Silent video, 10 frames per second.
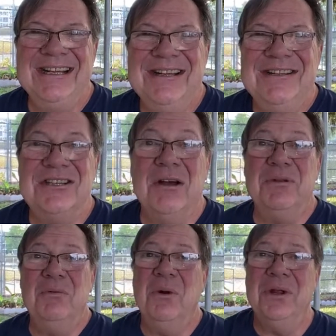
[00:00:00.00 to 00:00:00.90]
Something
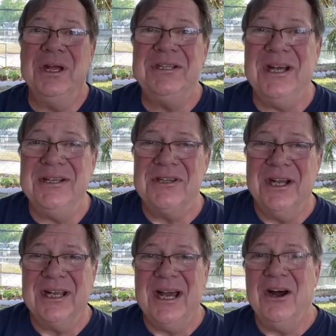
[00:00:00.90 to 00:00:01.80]
really intense like
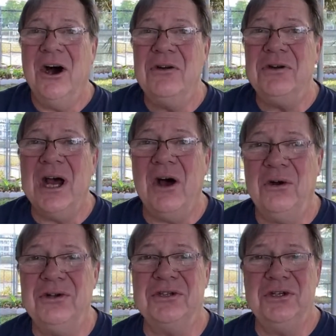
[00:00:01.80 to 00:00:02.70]
that.
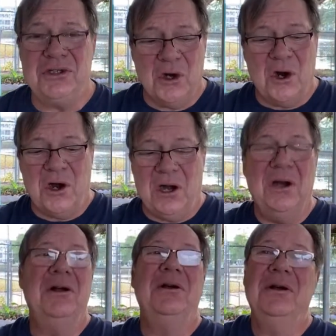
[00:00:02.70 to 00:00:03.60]
$100 a jar,
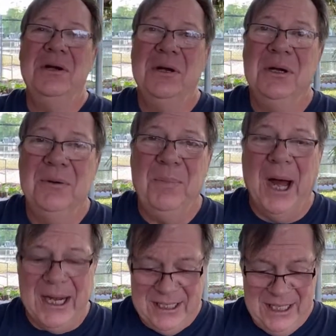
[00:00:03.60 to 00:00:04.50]

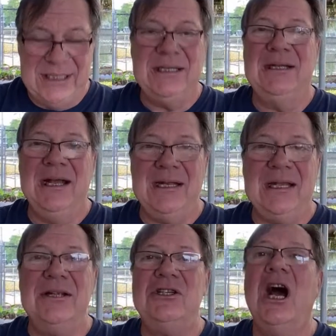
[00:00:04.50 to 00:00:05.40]
but it
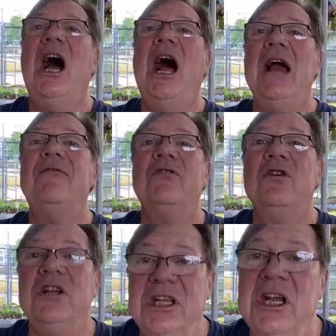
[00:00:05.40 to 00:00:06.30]
gets you high for
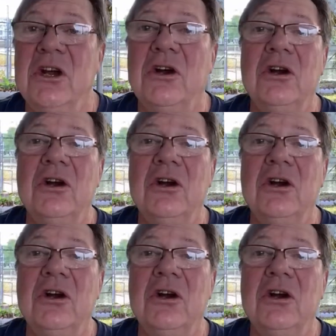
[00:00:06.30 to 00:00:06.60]
a year.